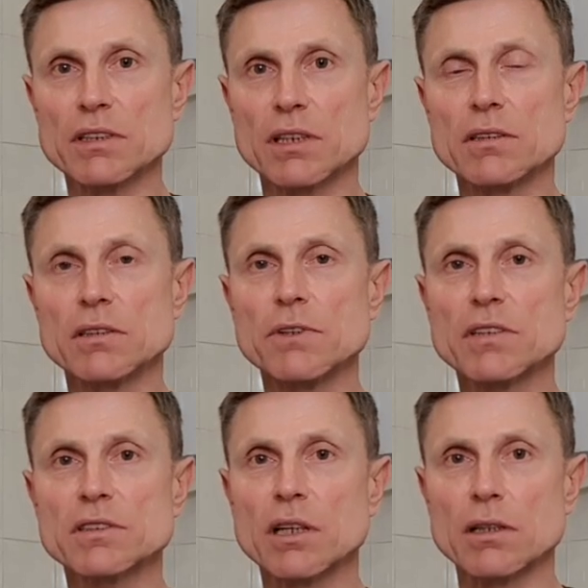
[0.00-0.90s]
a scientific
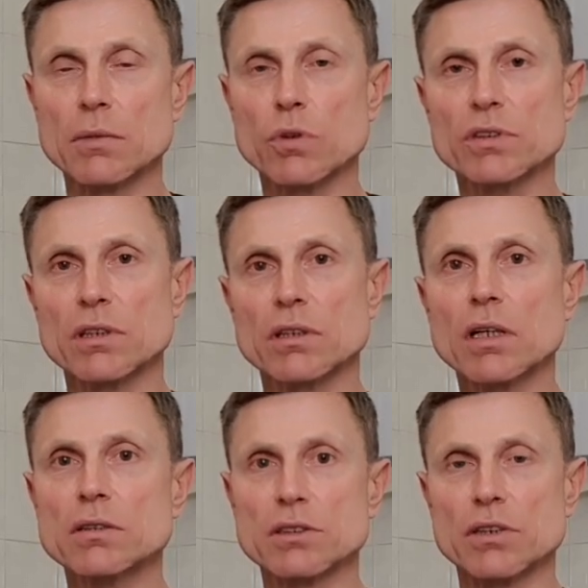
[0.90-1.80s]
study was
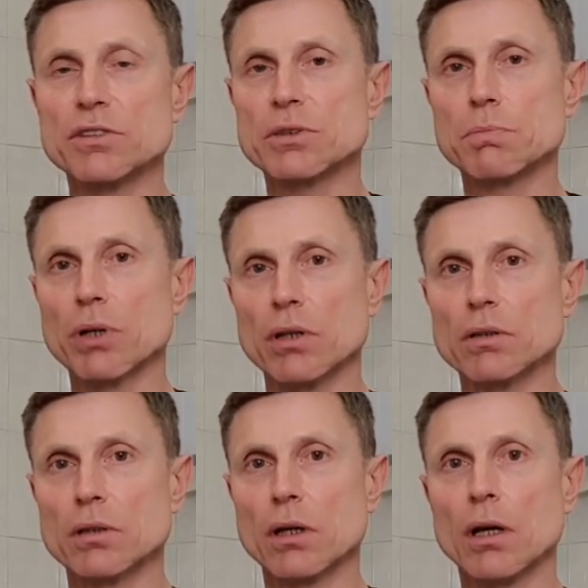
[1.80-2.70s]
conducted in
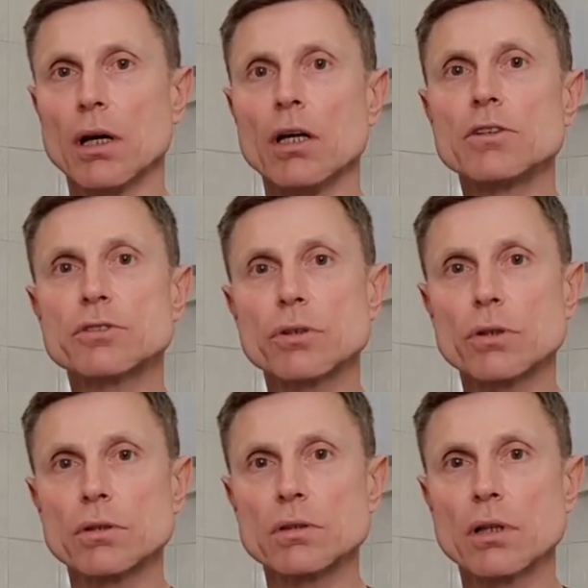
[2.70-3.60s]
Japan. It
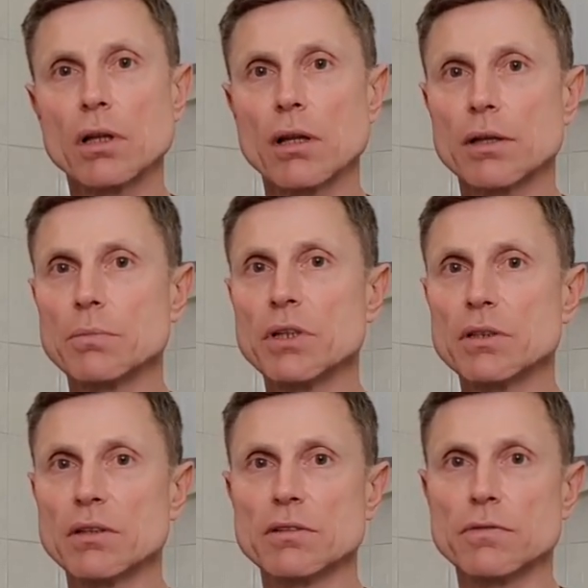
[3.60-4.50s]
showed that
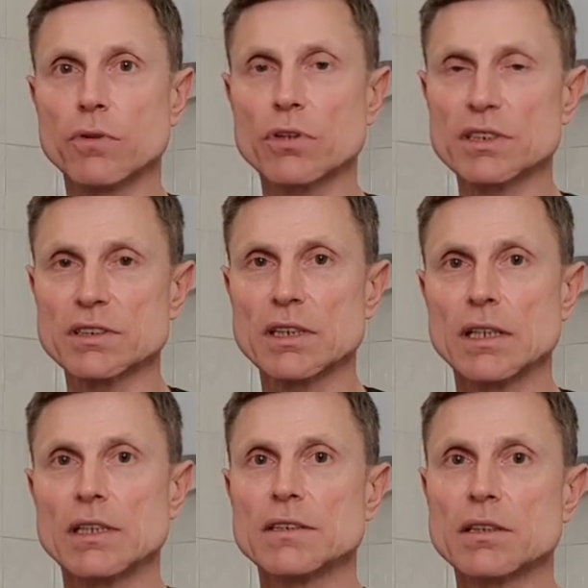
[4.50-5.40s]
being in the forest
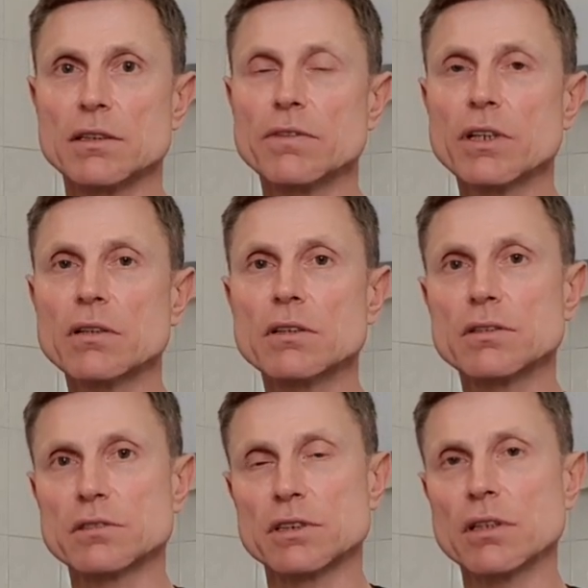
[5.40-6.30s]
significantly
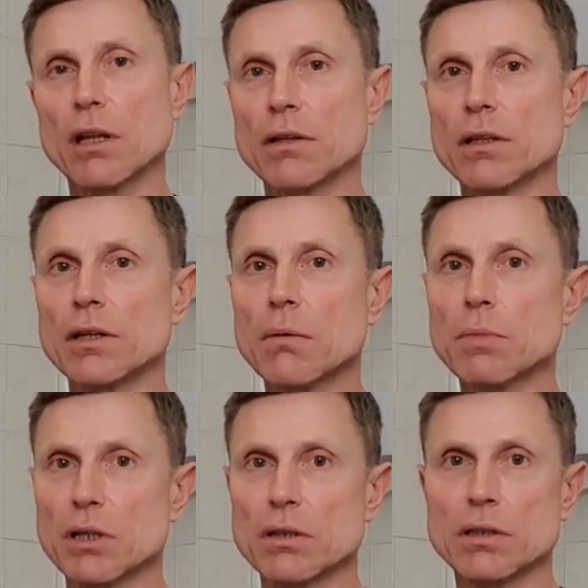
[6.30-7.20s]
increased the
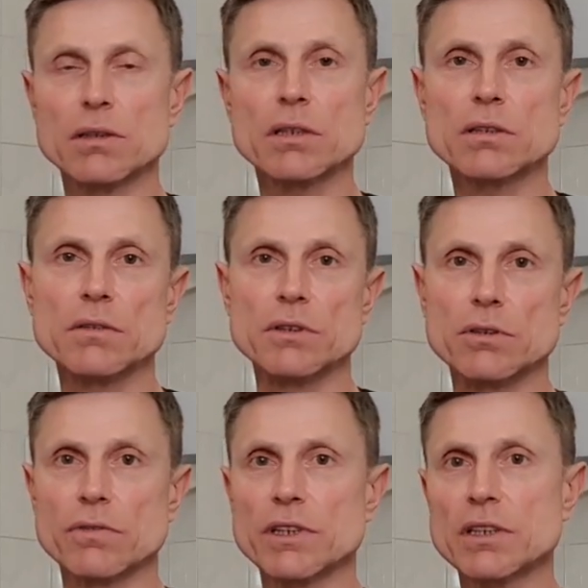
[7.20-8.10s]
number and activity
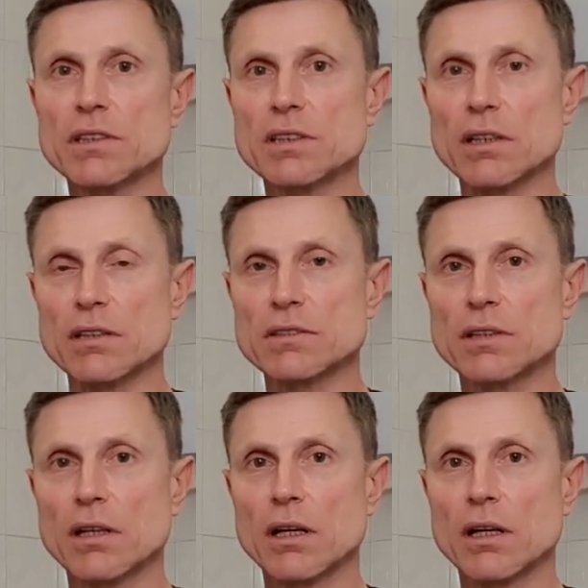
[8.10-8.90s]
of NK cells.